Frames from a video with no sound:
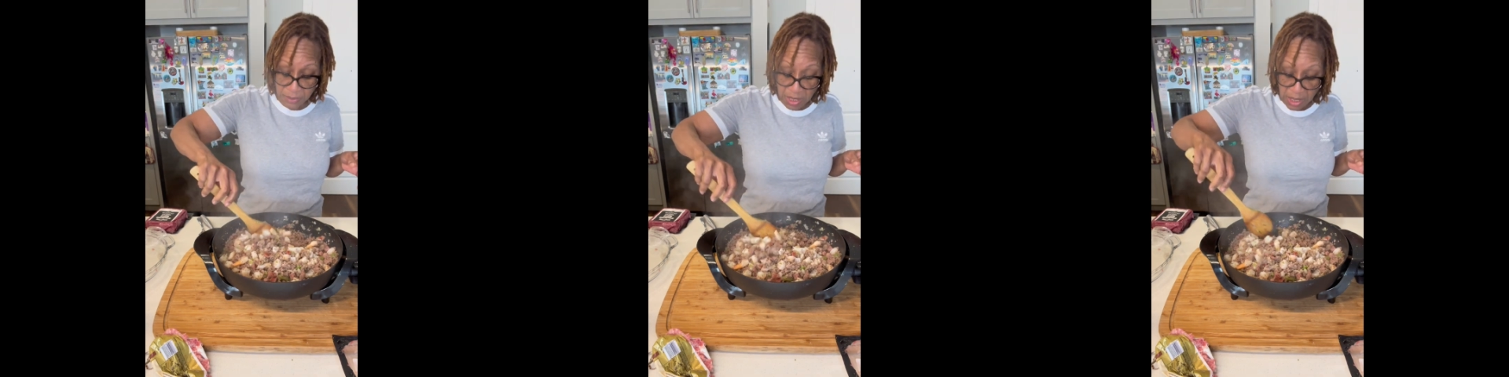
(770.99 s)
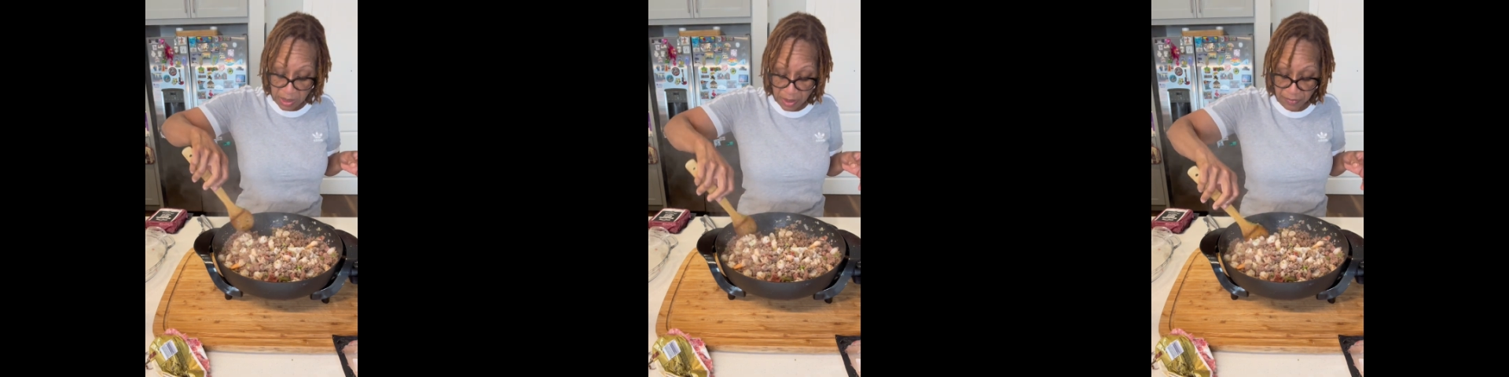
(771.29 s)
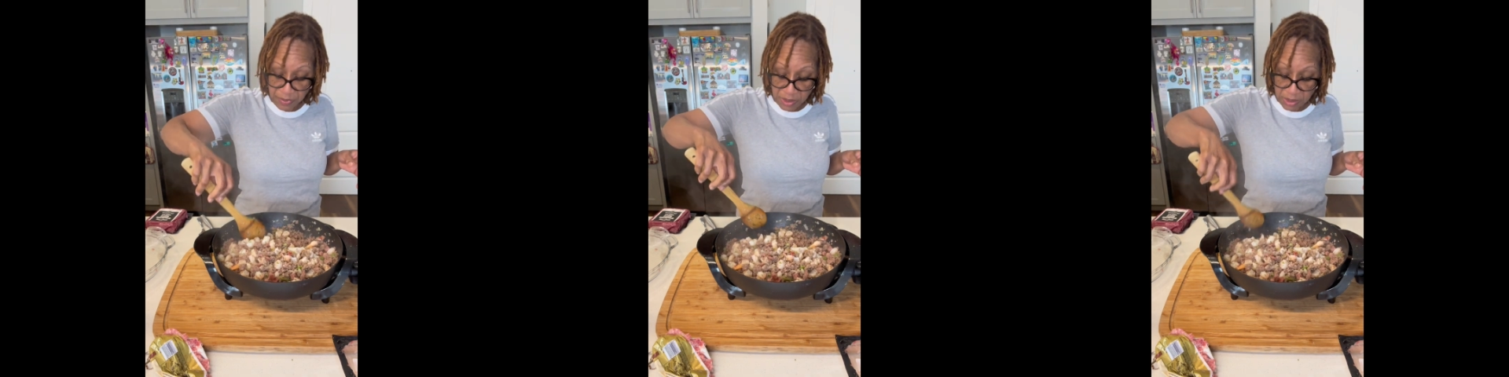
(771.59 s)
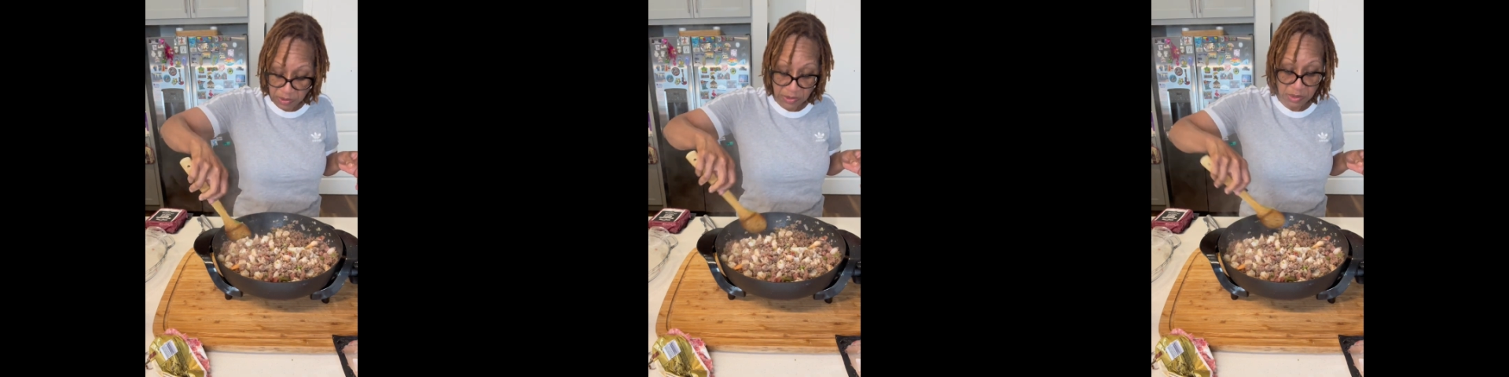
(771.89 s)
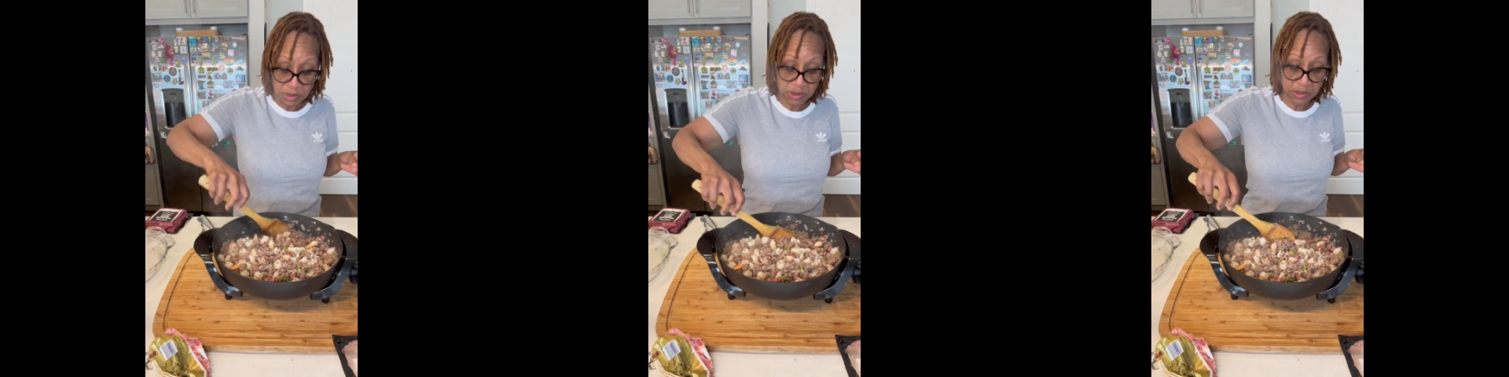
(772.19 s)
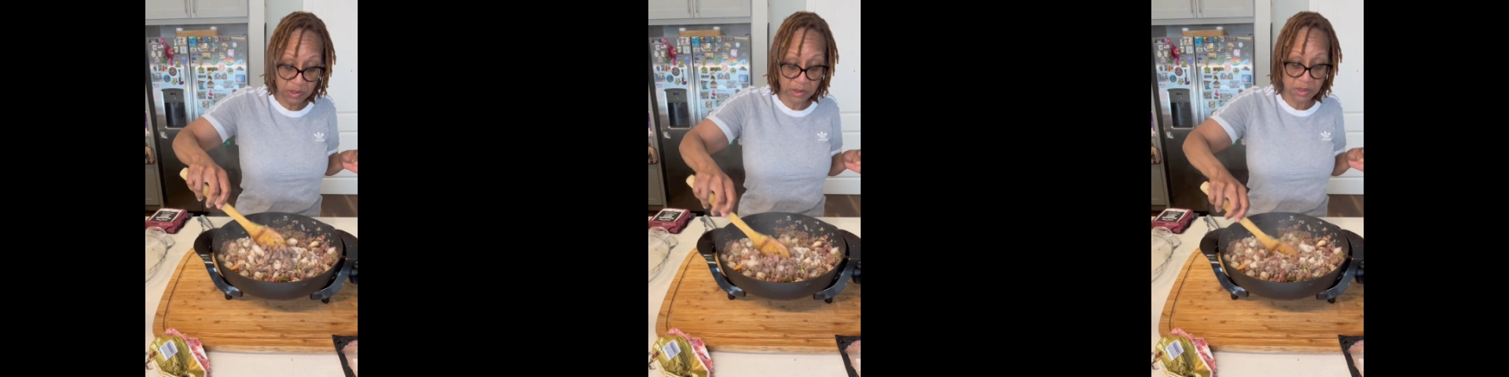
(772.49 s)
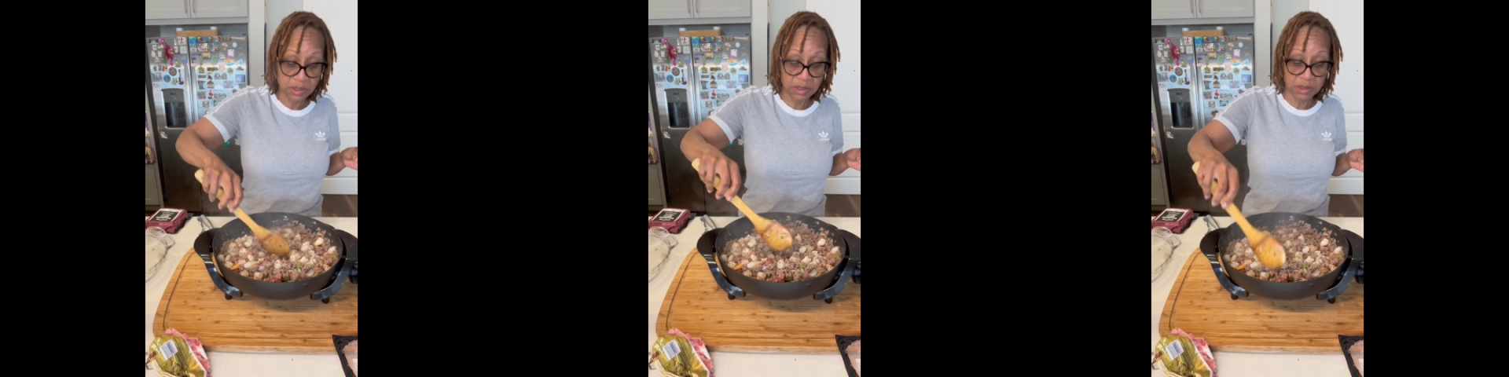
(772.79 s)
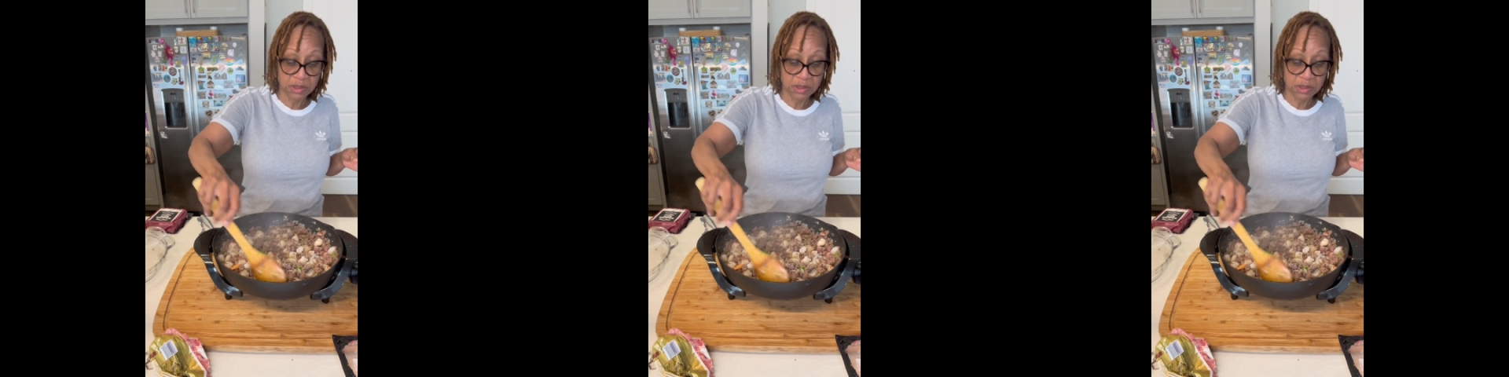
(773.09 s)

I love this. It looks good.